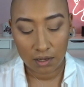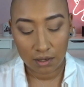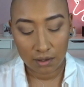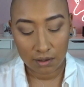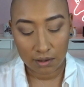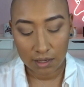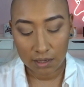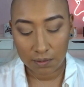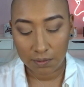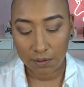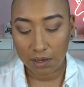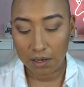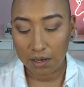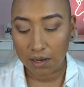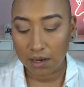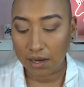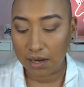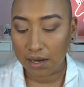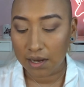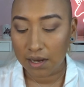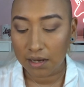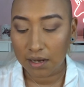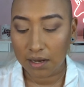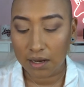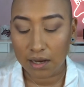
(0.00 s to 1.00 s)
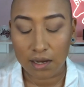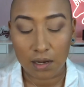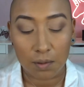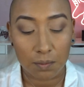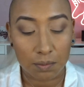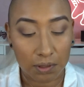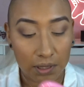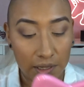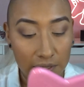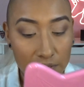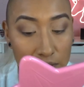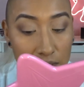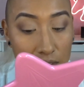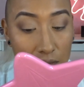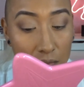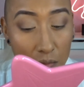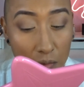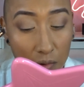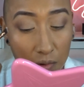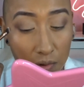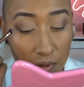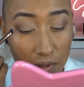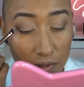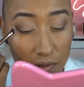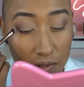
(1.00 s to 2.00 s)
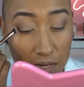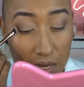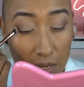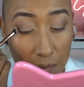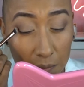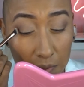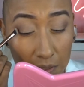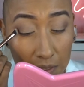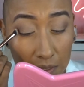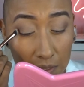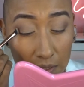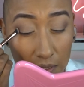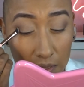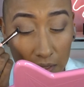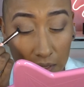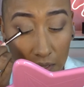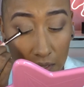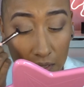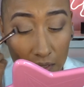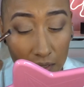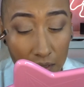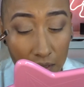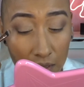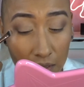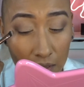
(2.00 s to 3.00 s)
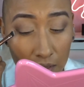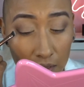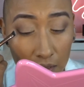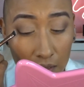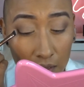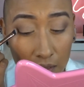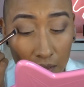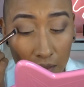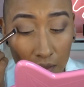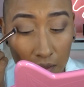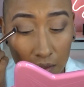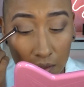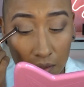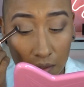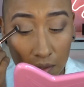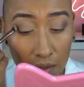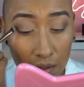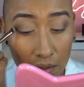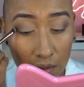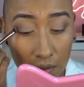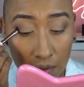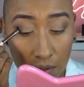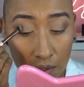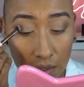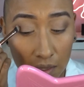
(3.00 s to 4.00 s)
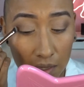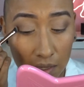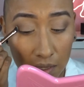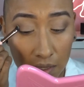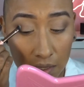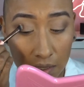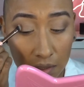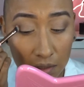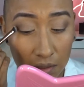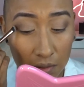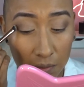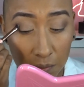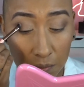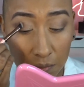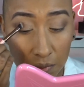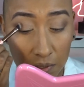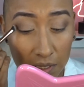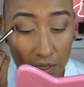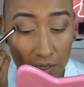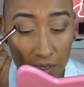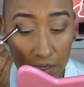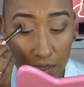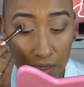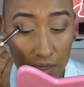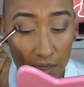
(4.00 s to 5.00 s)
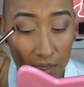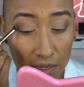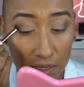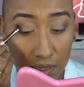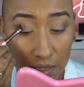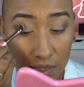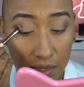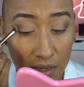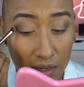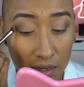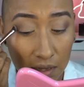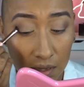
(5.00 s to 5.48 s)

and I'm gonna go ahead and apply some more, tapping again and blending in,